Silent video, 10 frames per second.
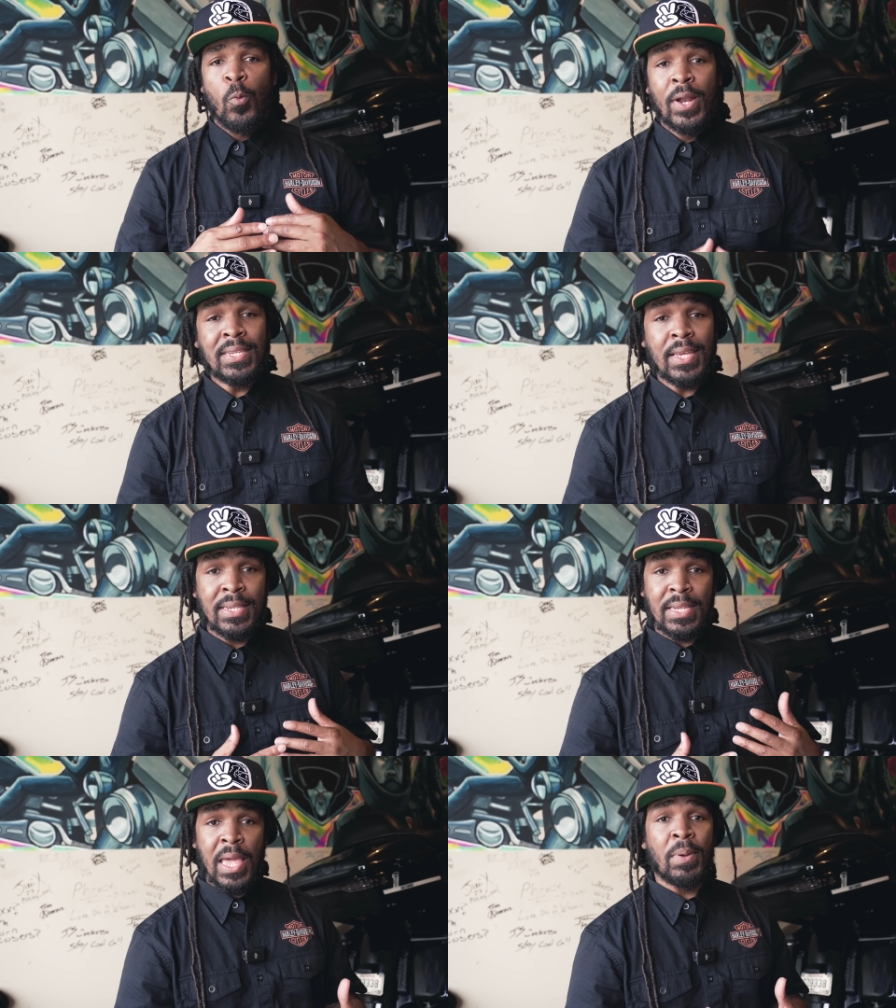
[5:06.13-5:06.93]
When I say the
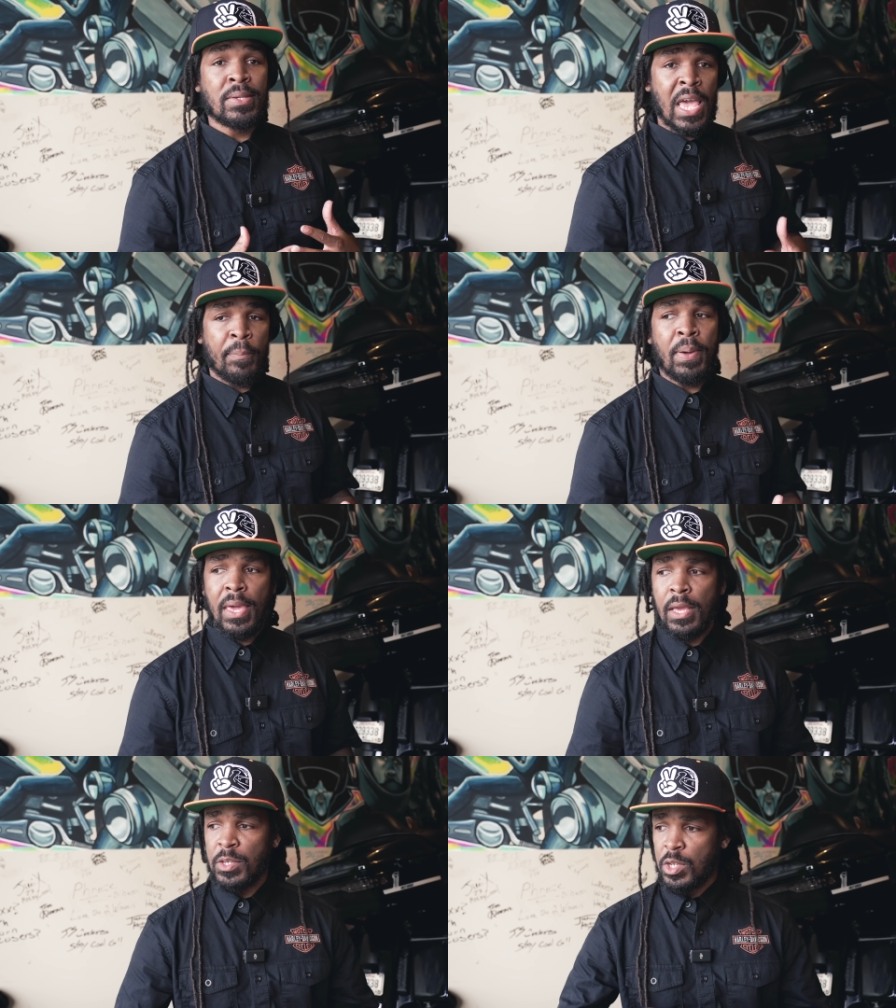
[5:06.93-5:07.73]
same exact
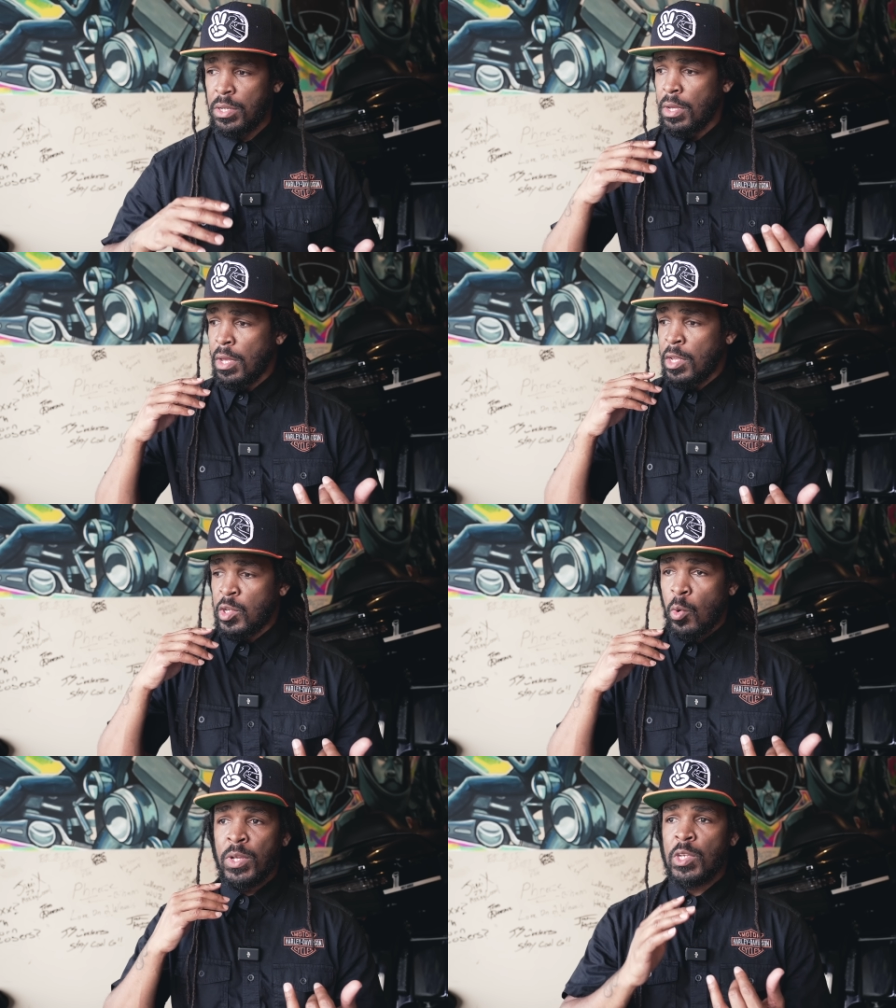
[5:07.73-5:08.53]
page,
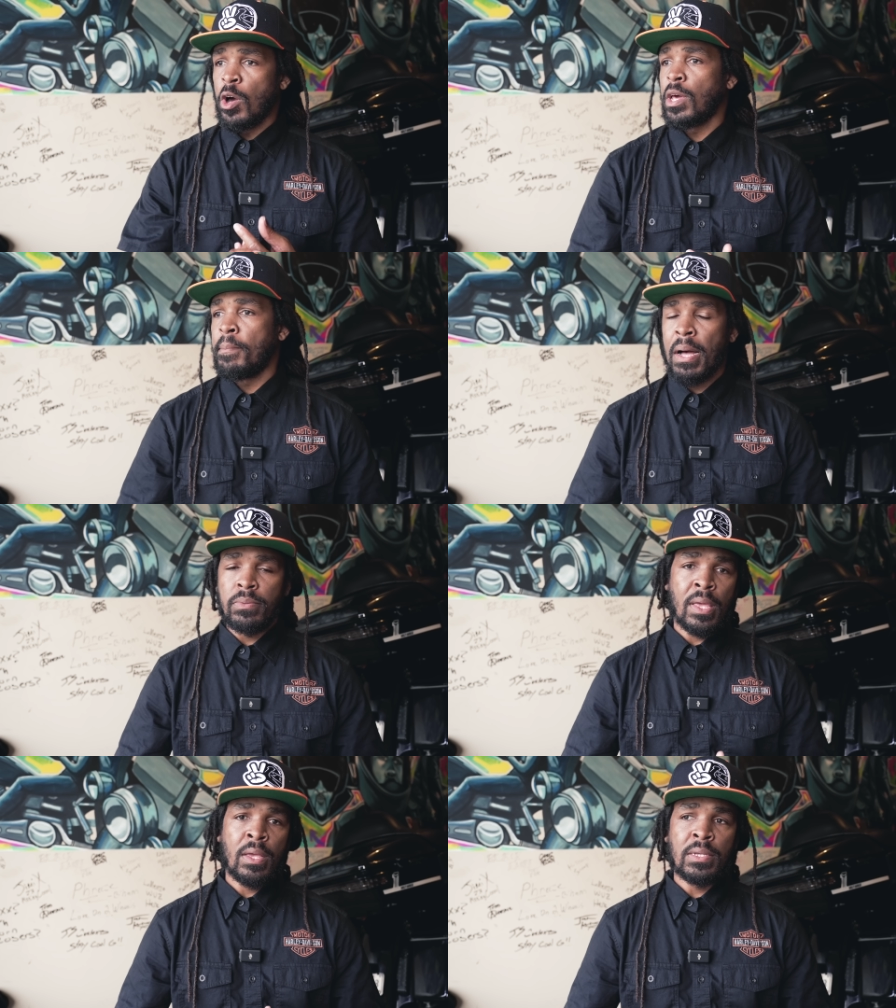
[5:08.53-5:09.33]
so we talking
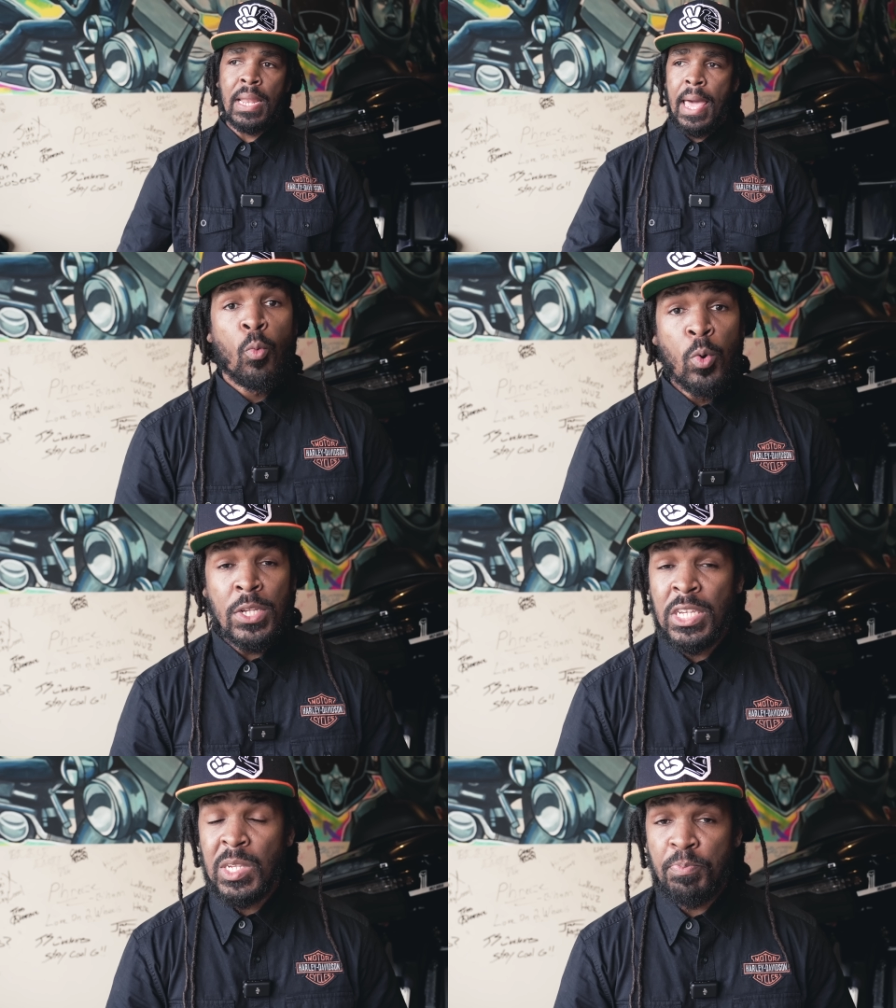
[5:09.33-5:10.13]
about things like,
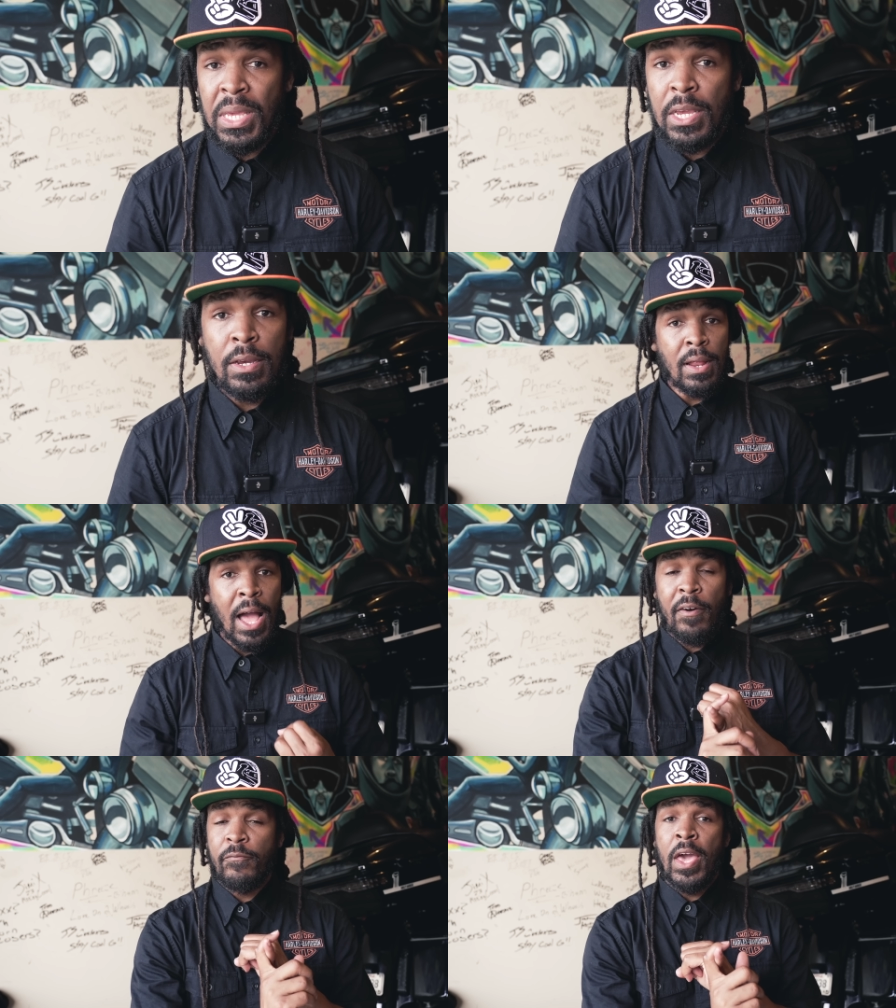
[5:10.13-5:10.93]
what's the speed?
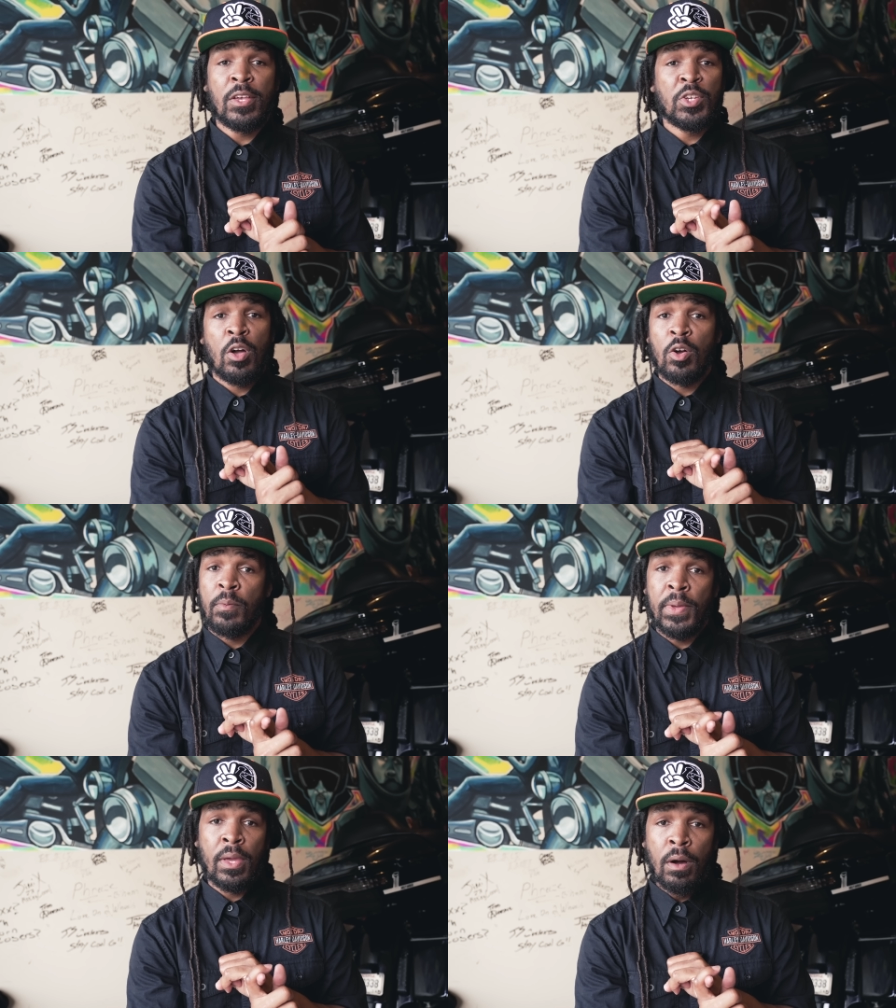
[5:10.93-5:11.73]
How fast y'all gonna
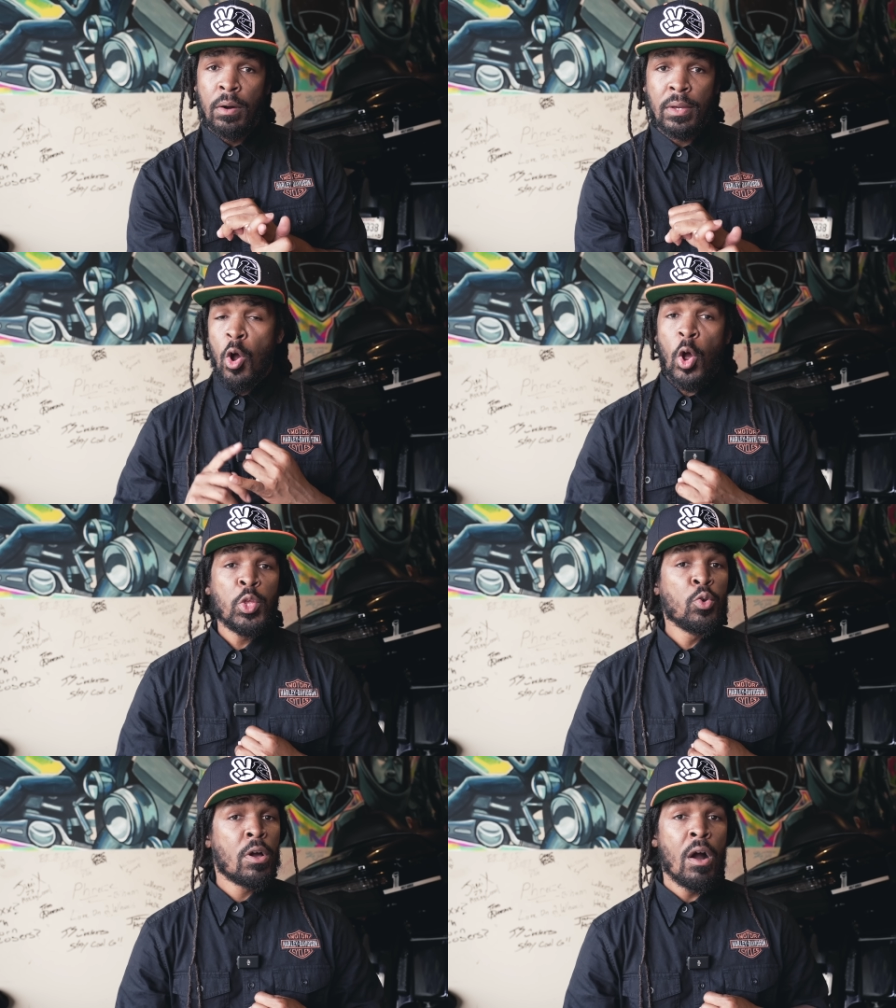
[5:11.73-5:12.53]
be going? Are
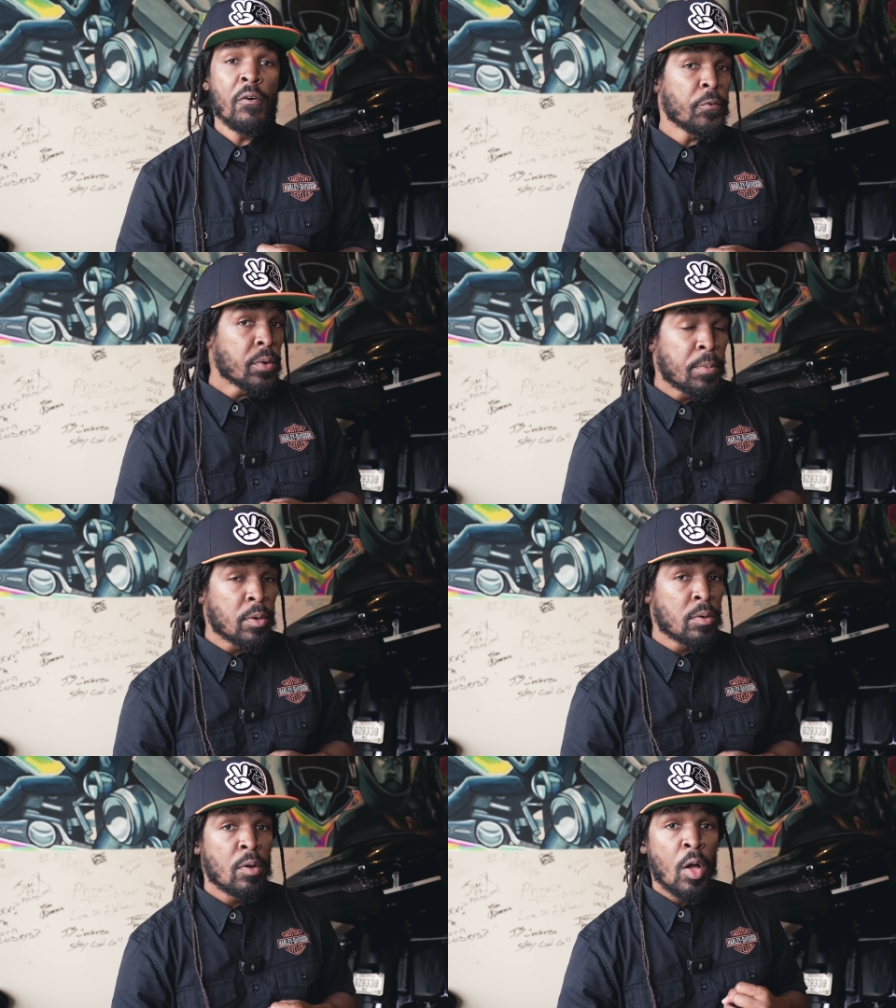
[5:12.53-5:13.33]
you
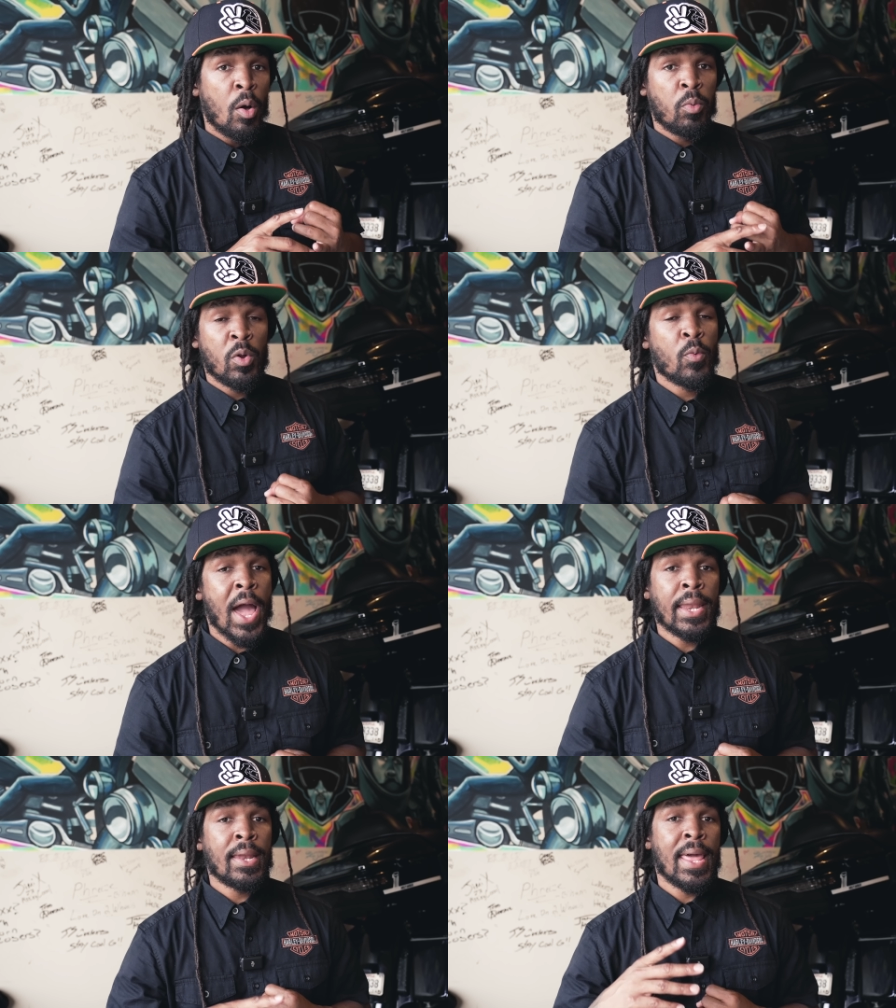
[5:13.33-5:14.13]
comfortable with
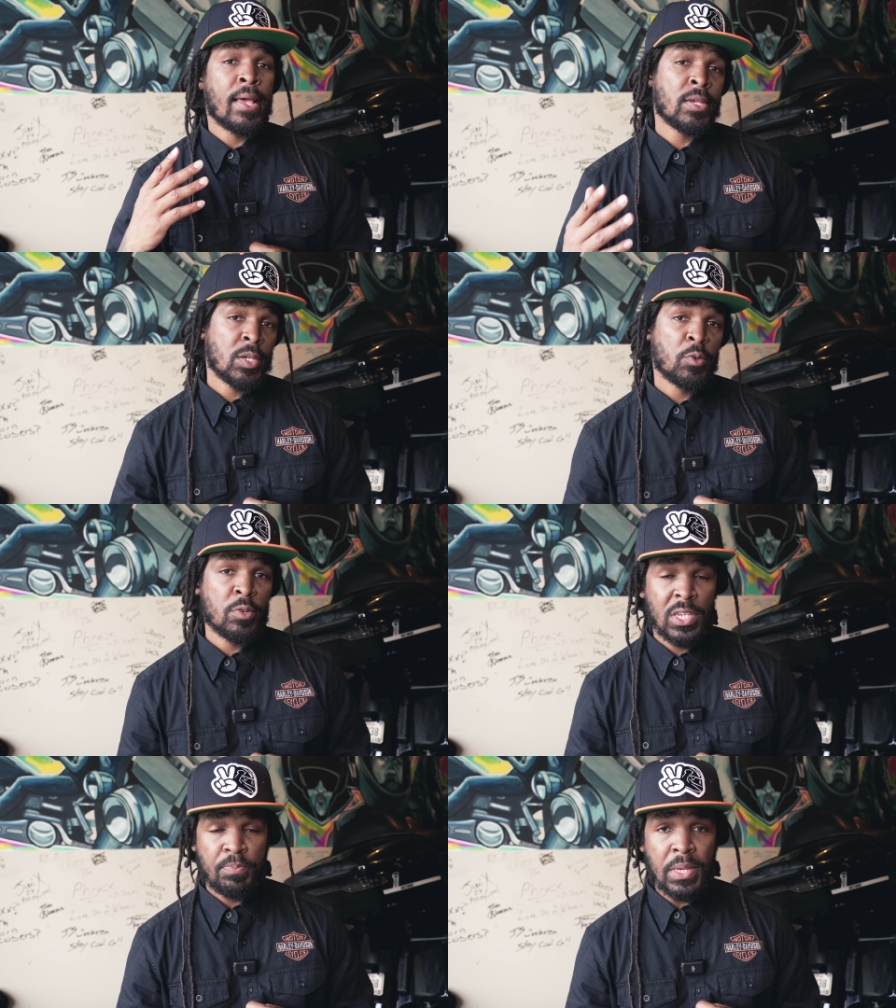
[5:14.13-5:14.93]
riding at
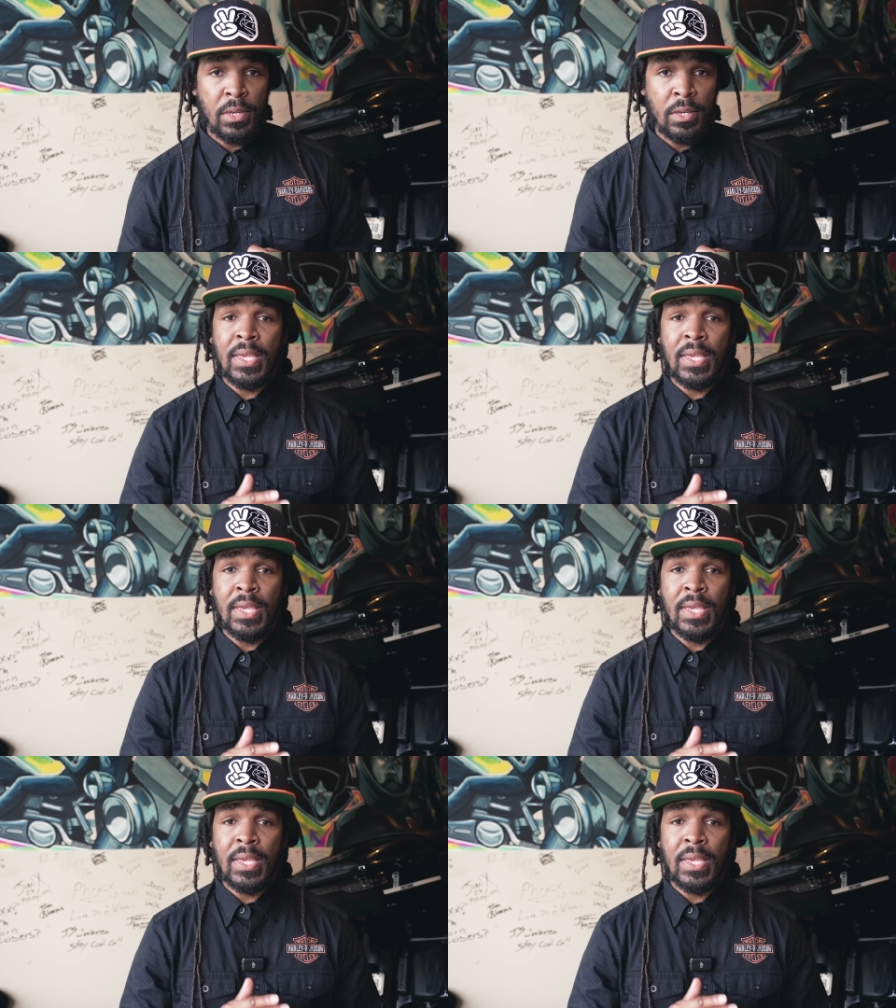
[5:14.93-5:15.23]
certain speed?